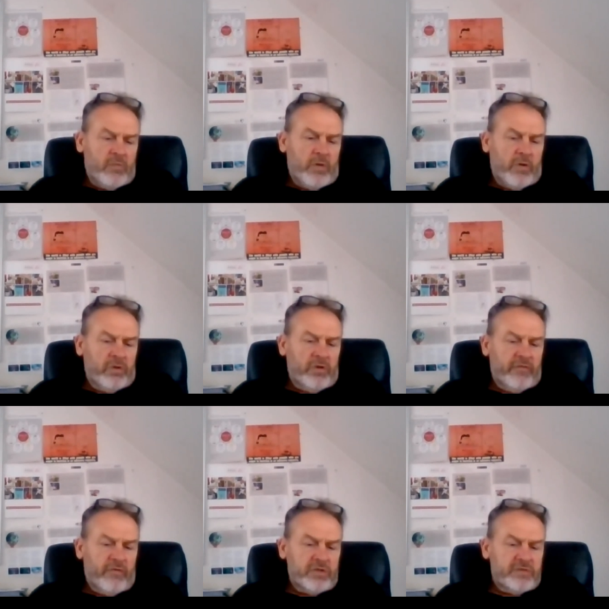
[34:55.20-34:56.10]
What we're looking
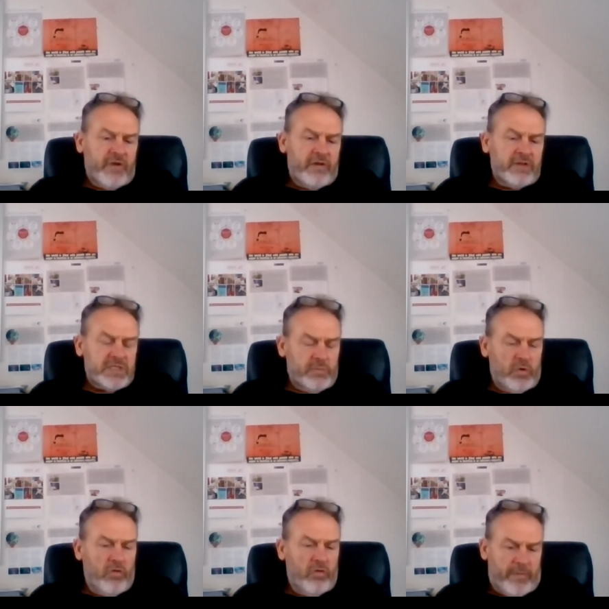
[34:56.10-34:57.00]
for is very
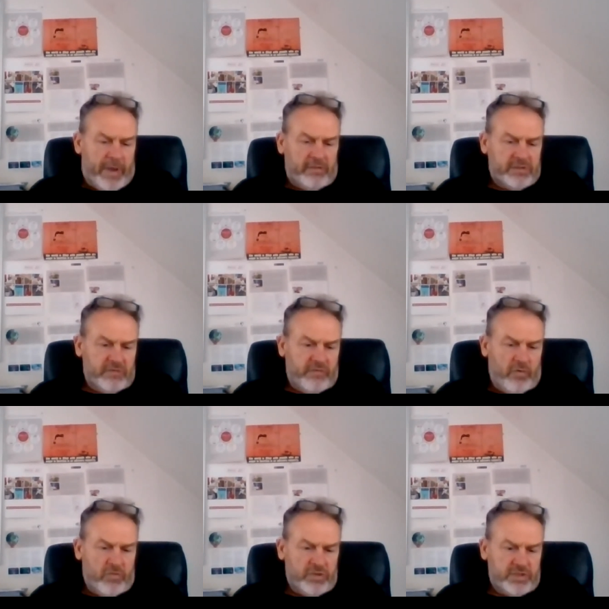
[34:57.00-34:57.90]
small amounts of
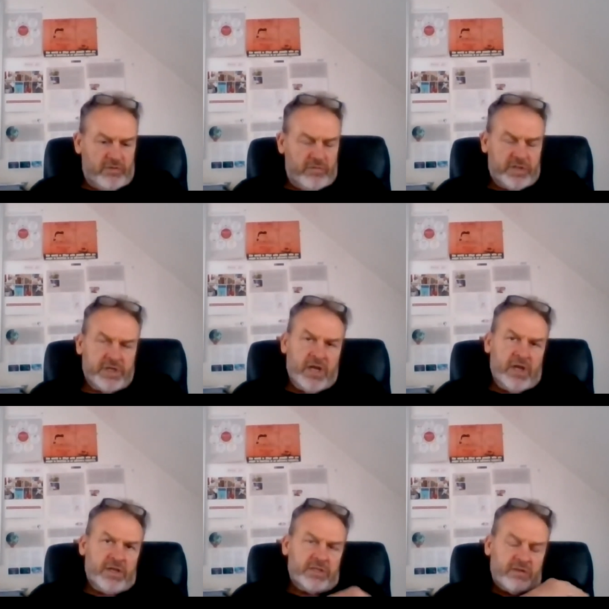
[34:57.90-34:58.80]
water storage
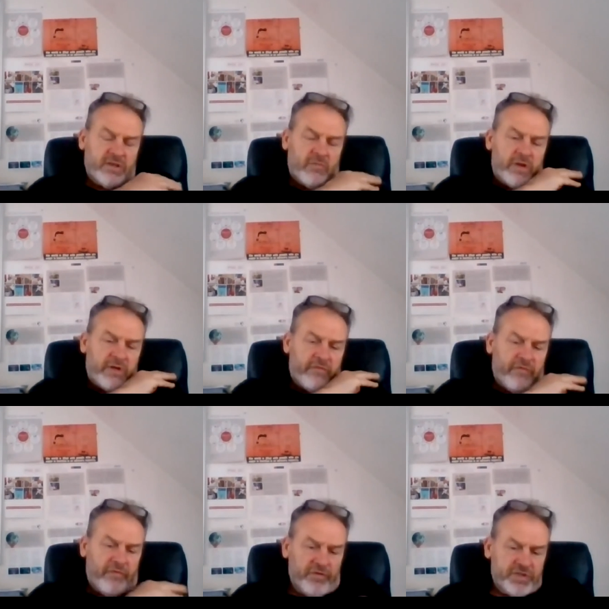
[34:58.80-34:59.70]
so that we can
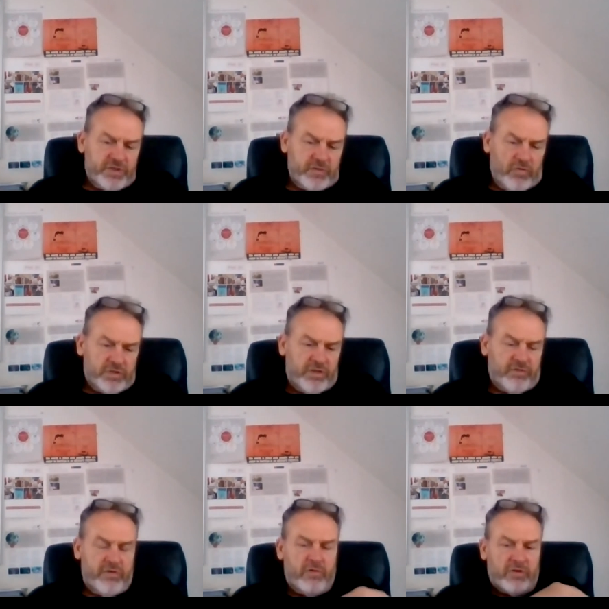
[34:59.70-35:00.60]
flush the water
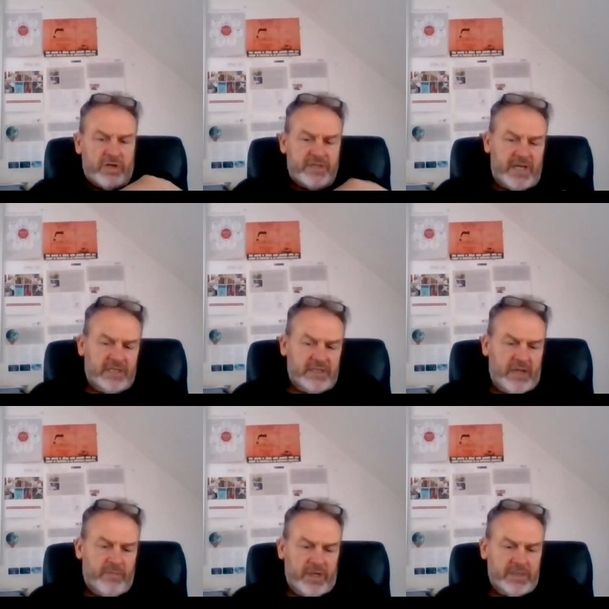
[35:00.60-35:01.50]
through on a
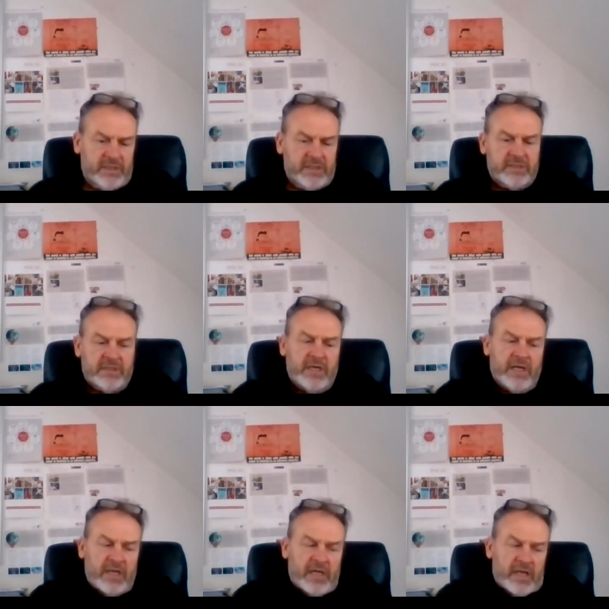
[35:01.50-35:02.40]
day-to-day basis.
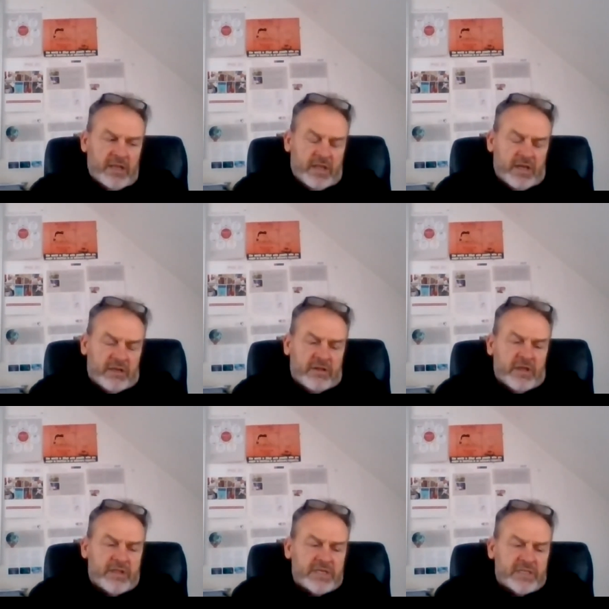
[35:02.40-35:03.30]

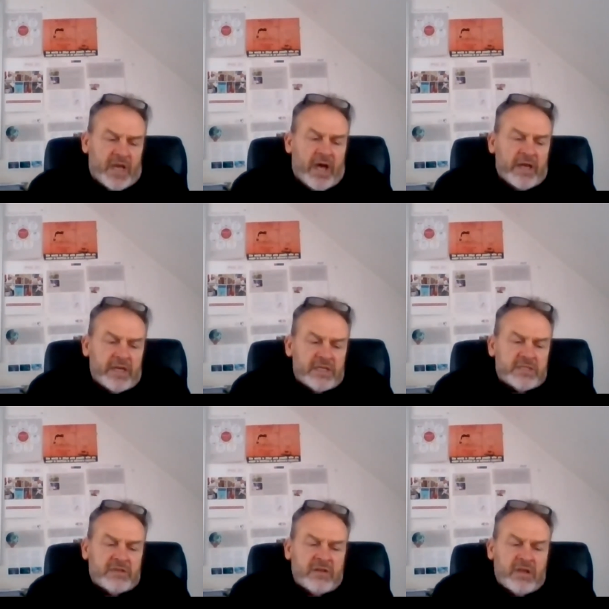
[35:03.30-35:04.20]
They're
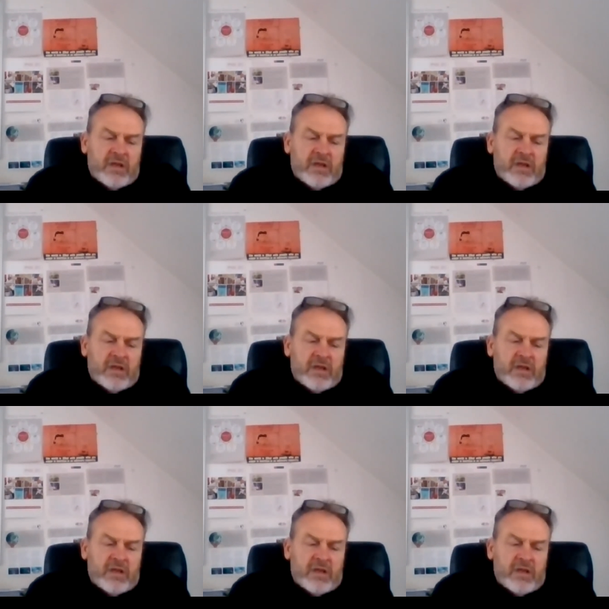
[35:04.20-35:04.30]
sized